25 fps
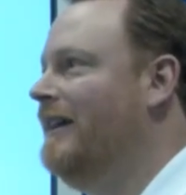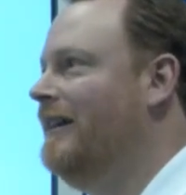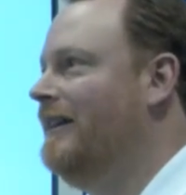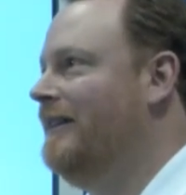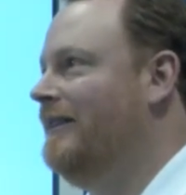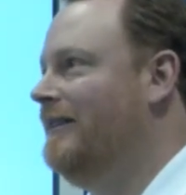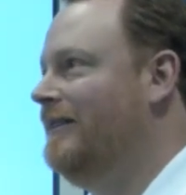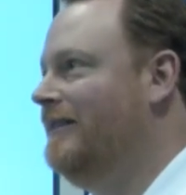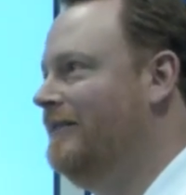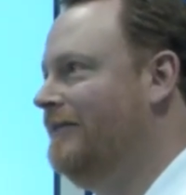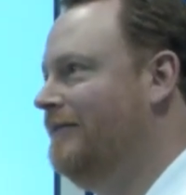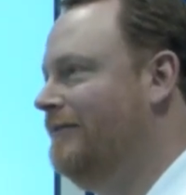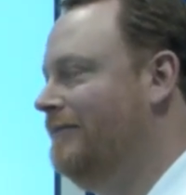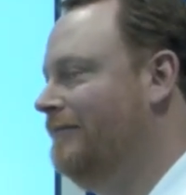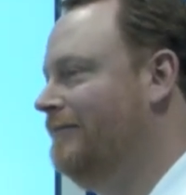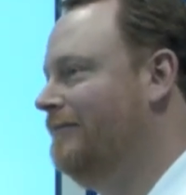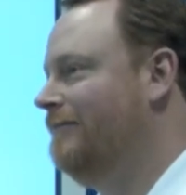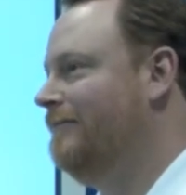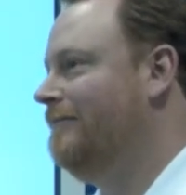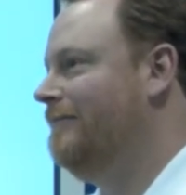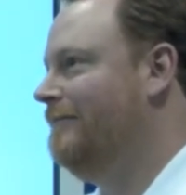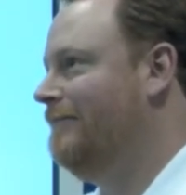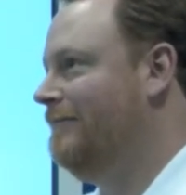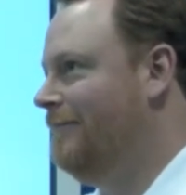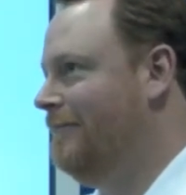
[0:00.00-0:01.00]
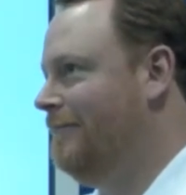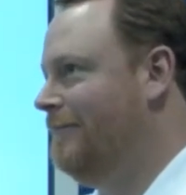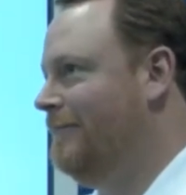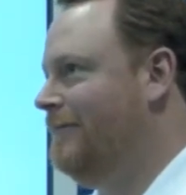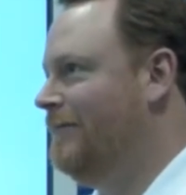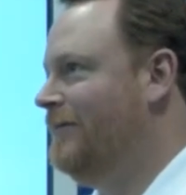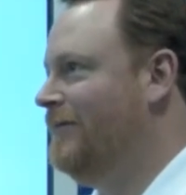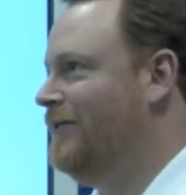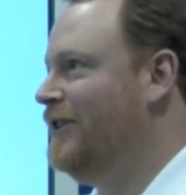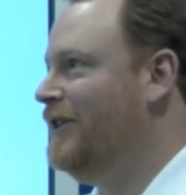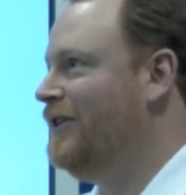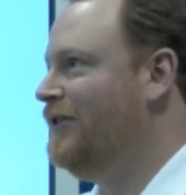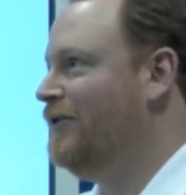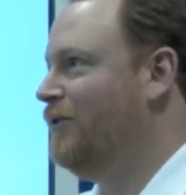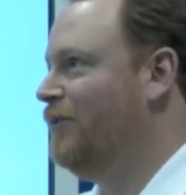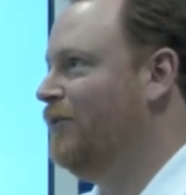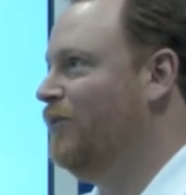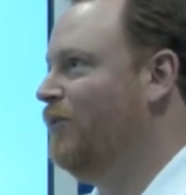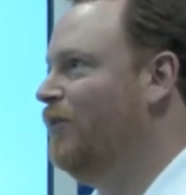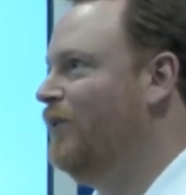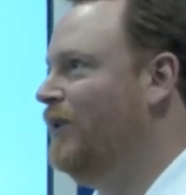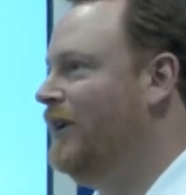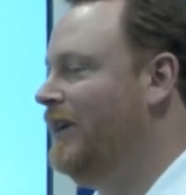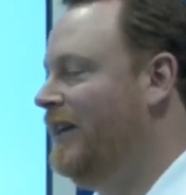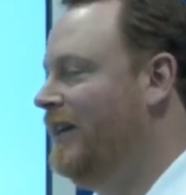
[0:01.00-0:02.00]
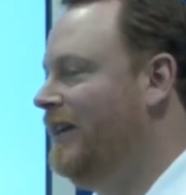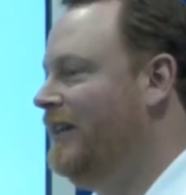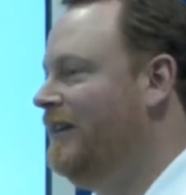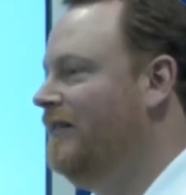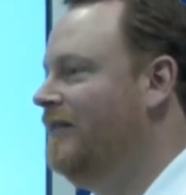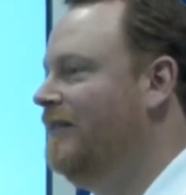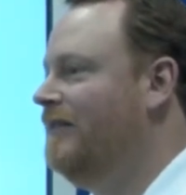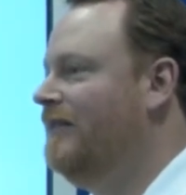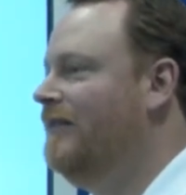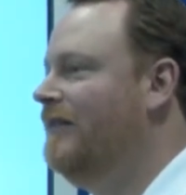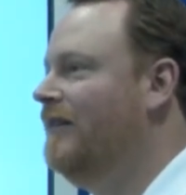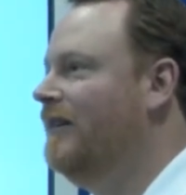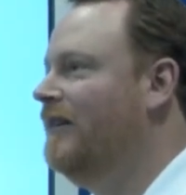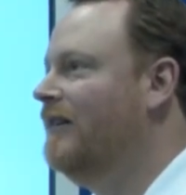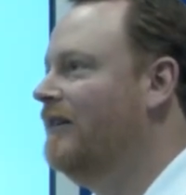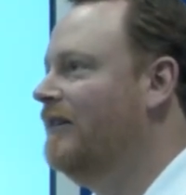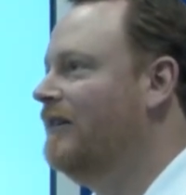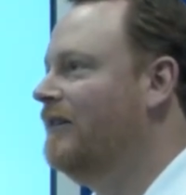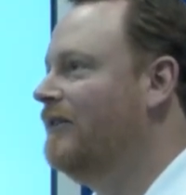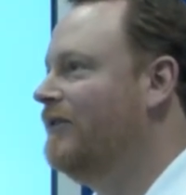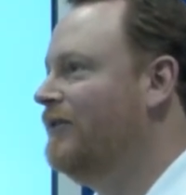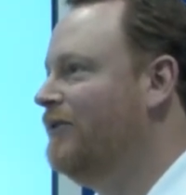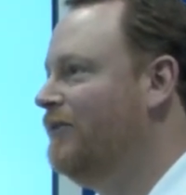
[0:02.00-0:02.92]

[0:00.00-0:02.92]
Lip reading: I think the winning dunk